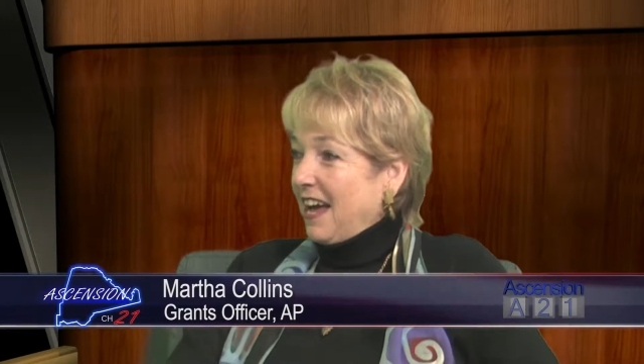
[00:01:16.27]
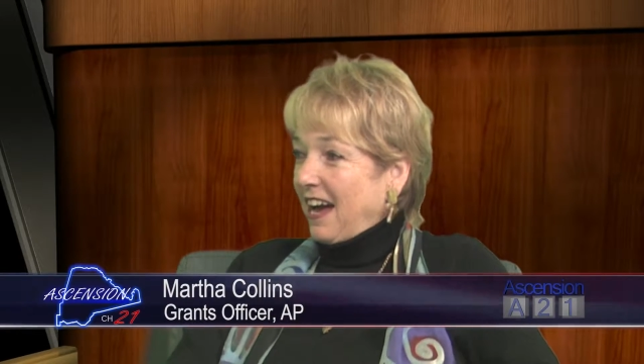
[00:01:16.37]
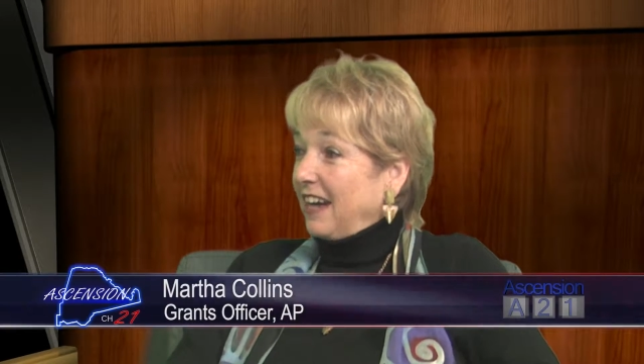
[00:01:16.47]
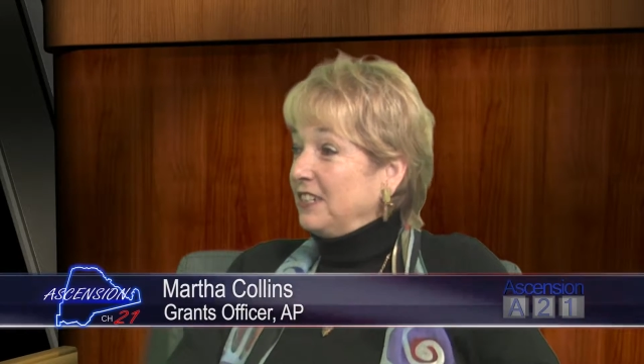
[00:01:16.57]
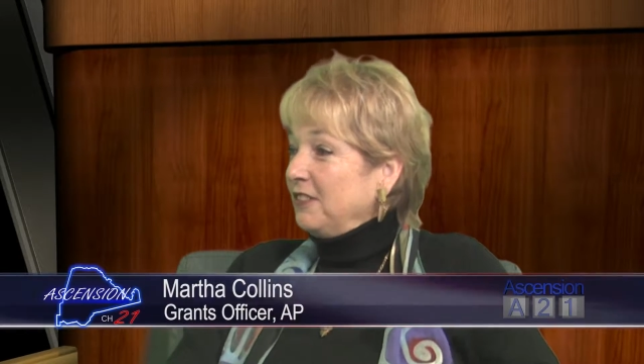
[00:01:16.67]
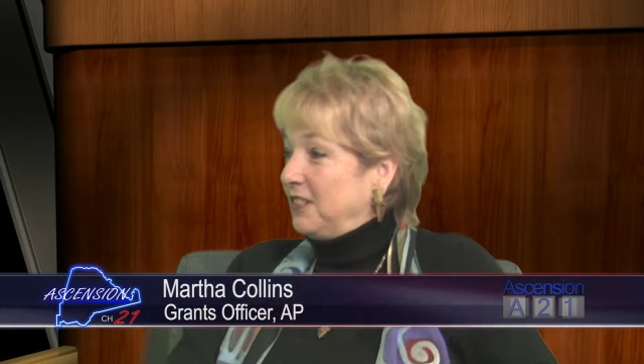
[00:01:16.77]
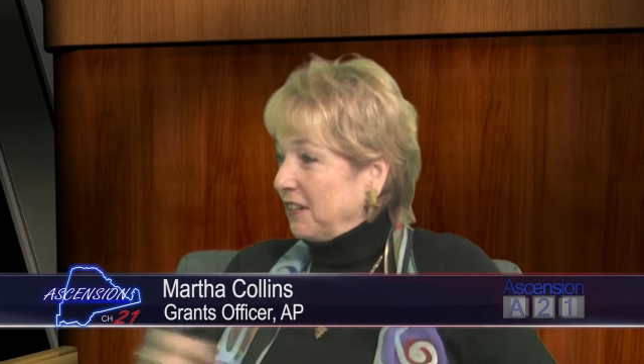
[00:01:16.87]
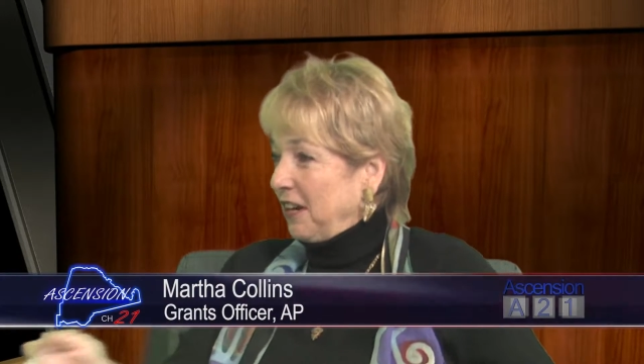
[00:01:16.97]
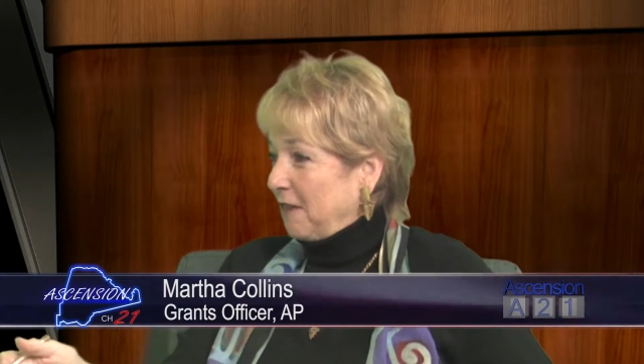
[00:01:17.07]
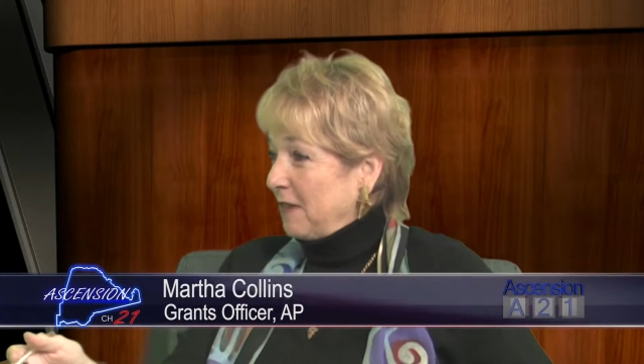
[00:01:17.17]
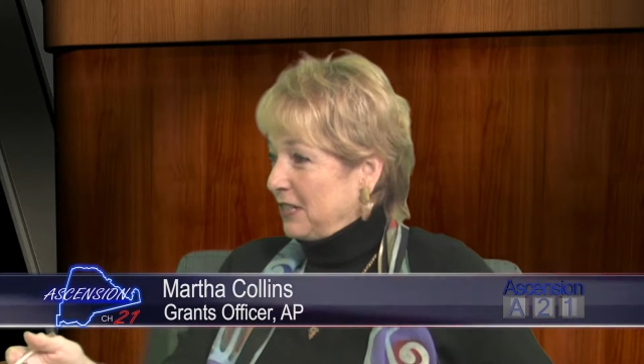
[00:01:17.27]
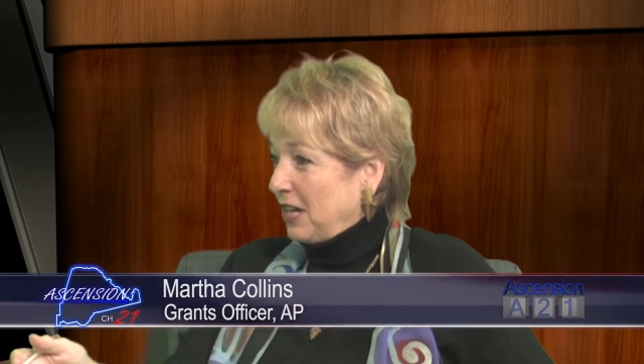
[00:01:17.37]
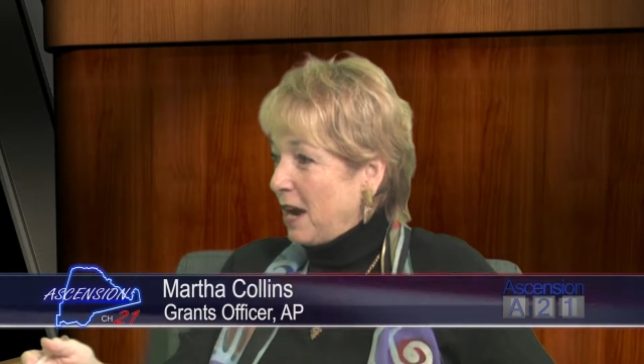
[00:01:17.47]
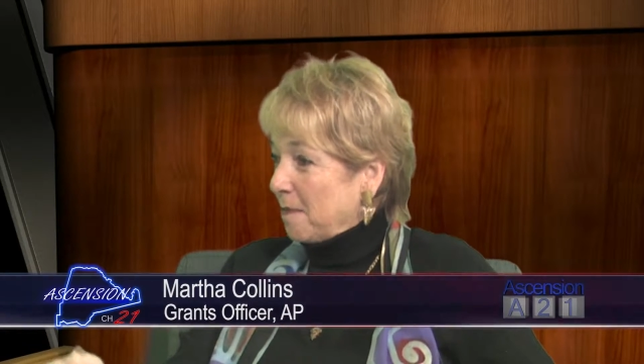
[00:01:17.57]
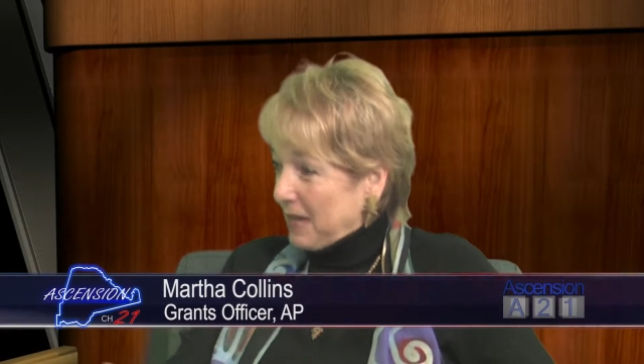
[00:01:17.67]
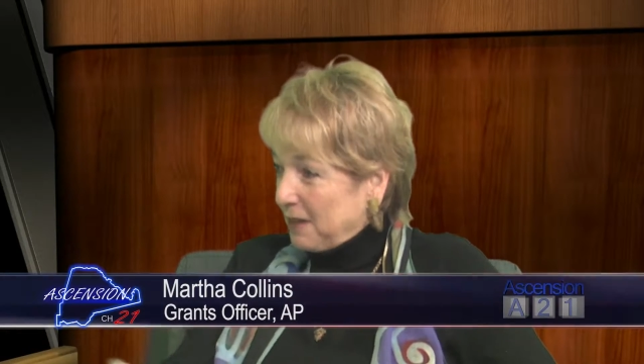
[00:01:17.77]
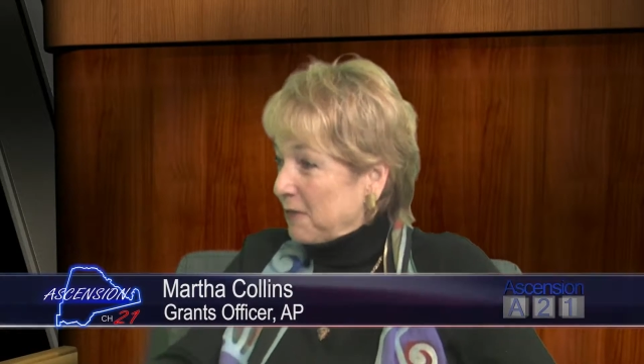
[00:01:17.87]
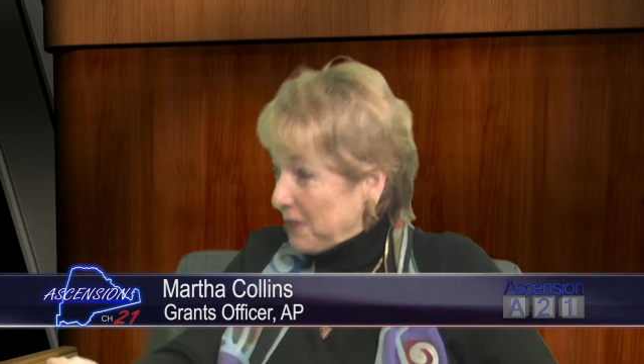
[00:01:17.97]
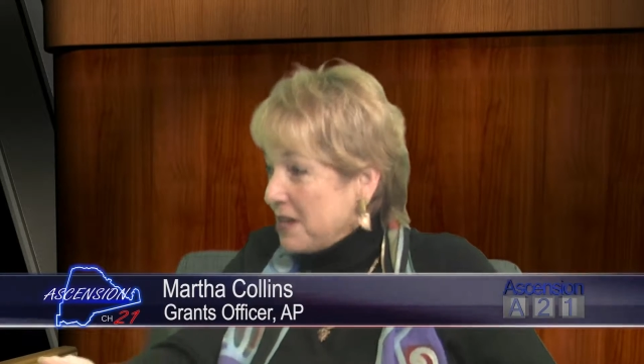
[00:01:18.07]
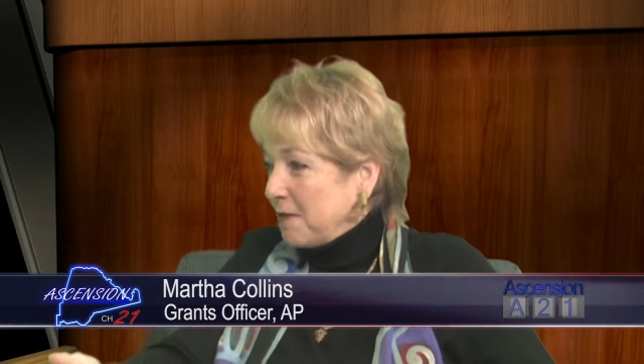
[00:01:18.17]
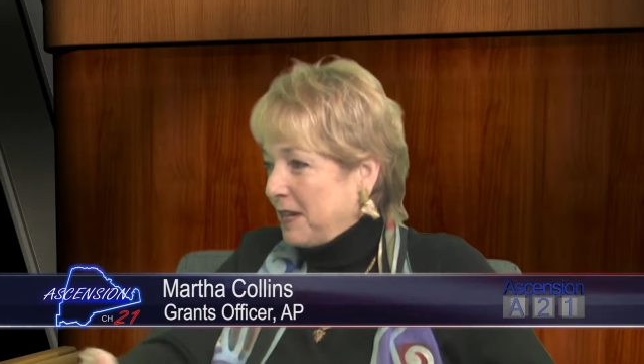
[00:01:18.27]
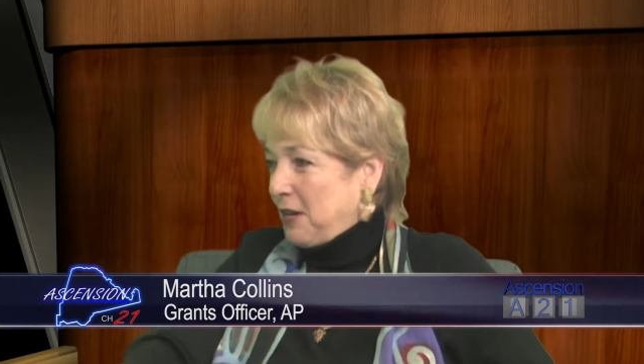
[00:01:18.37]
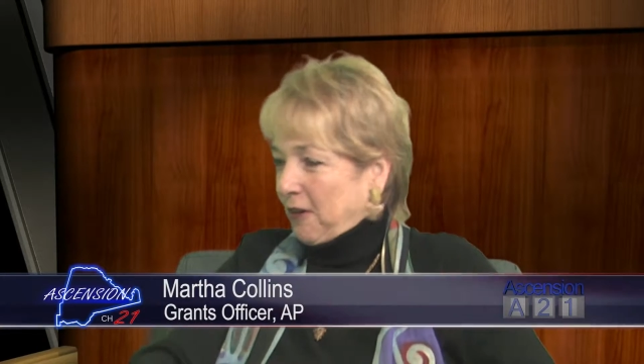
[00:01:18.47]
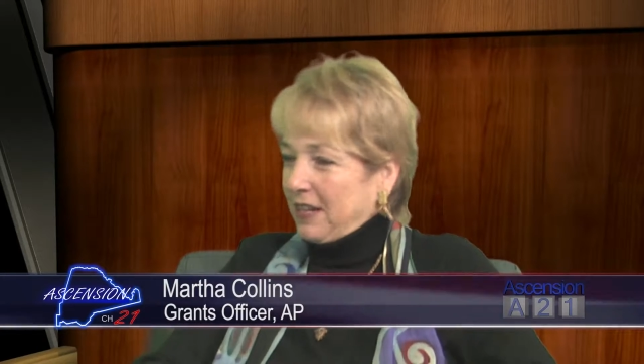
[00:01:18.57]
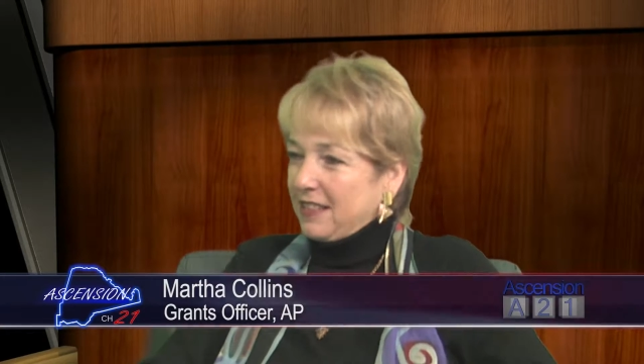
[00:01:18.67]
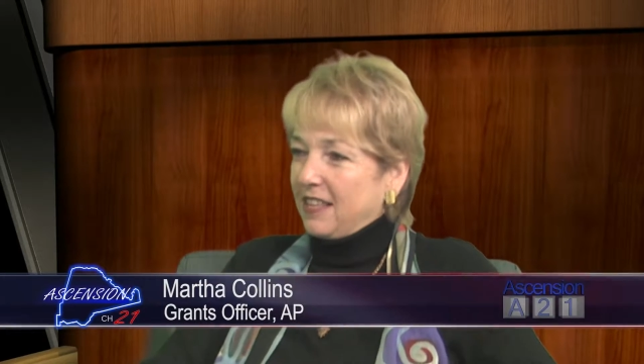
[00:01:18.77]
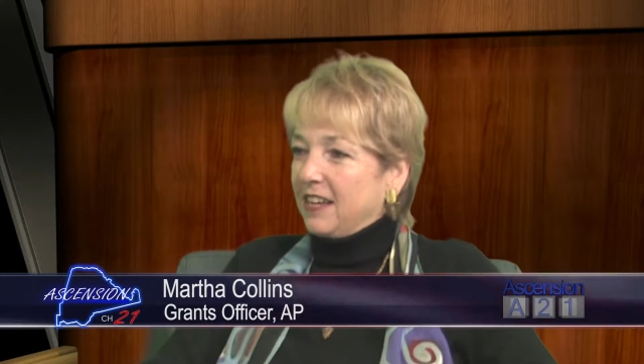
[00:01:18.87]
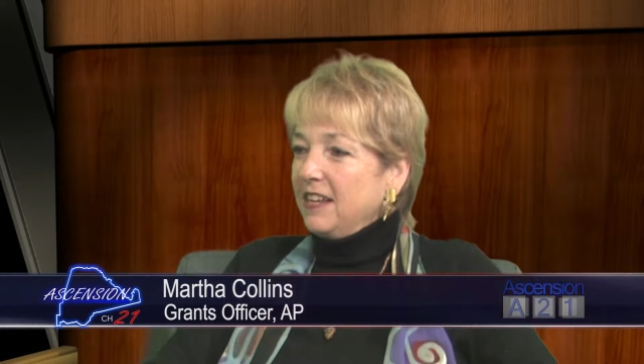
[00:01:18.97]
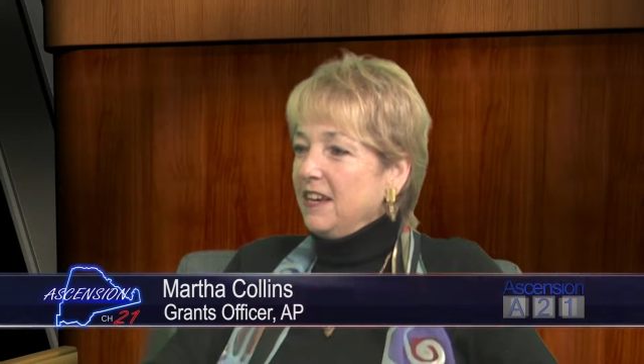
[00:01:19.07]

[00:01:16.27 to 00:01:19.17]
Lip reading: I do too good of a job. They don't think we do anything.